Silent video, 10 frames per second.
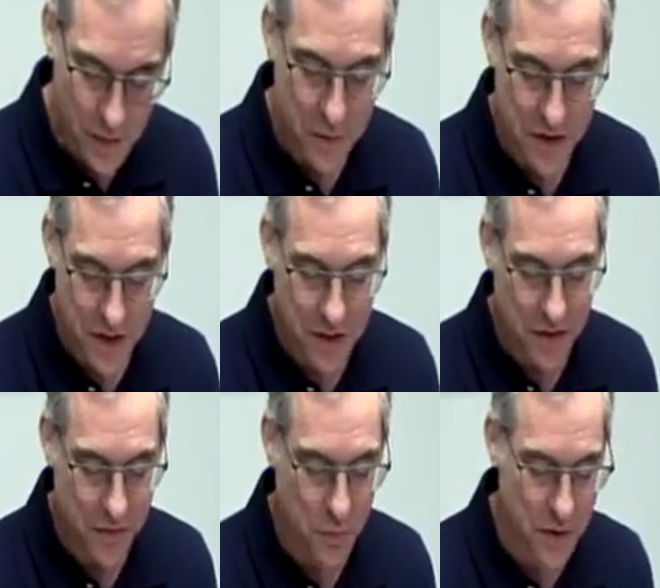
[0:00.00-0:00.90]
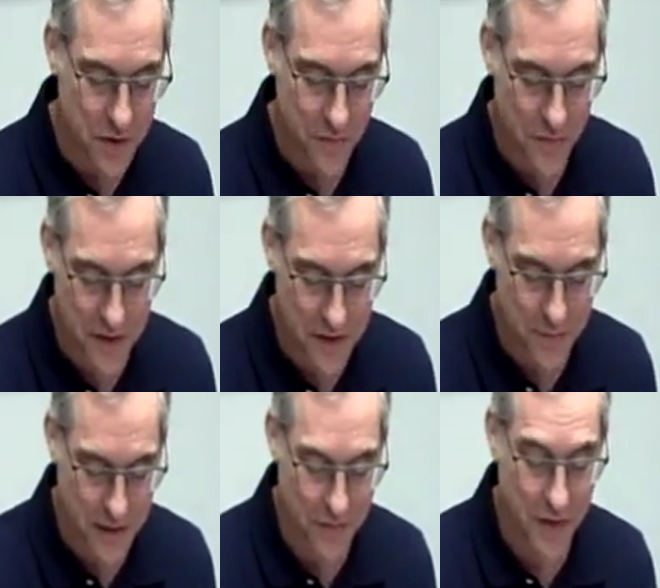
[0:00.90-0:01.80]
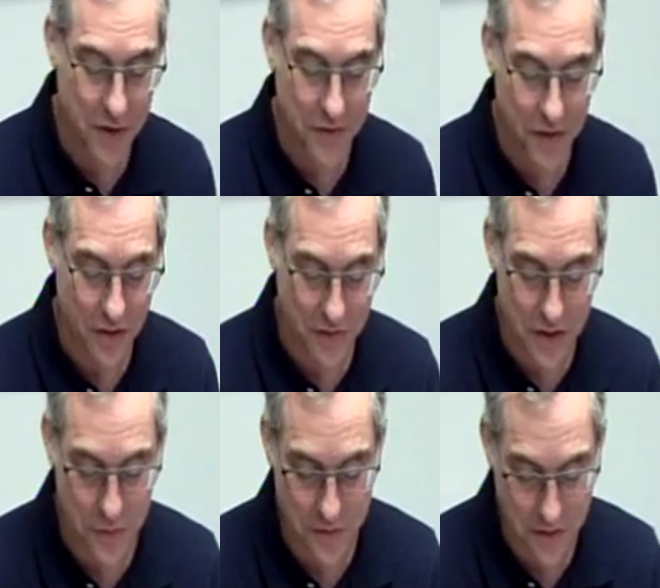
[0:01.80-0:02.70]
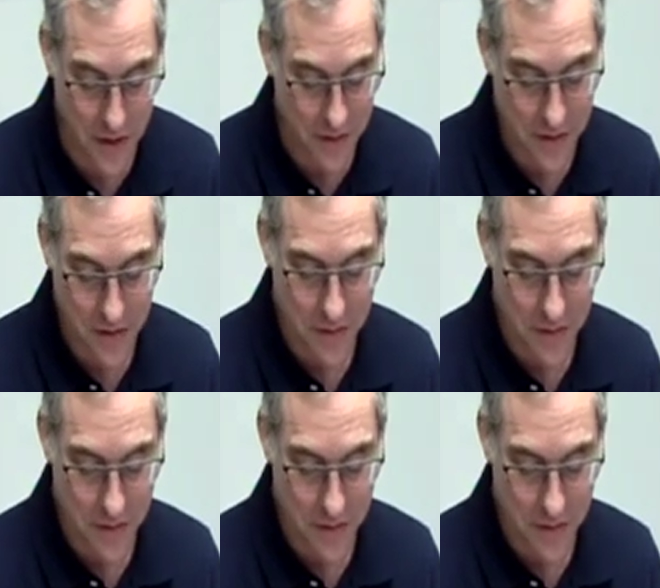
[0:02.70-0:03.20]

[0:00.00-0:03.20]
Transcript: But Jesus was confronted by various individuals and